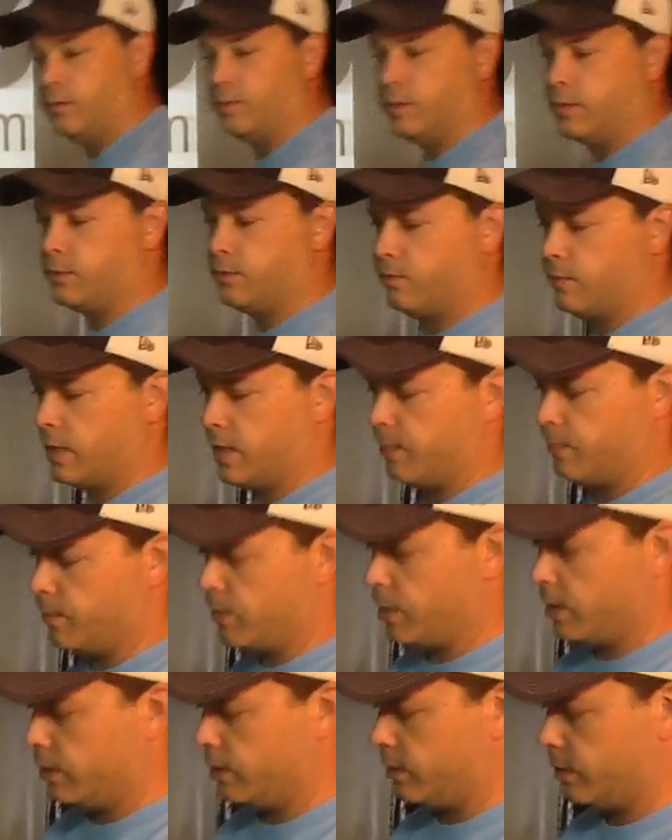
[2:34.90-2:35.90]
once we've got it
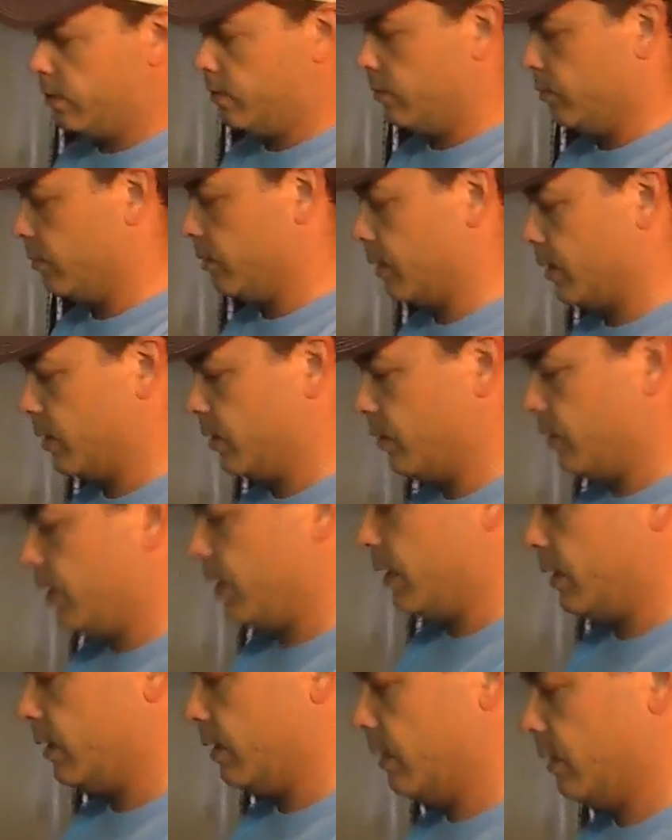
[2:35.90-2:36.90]
marked, we're going to go
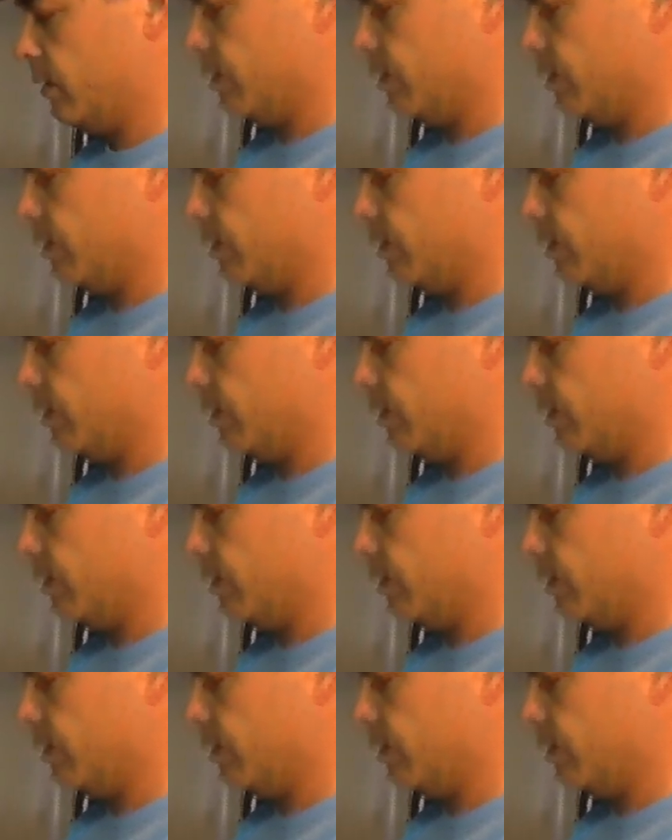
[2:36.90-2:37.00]
ahead and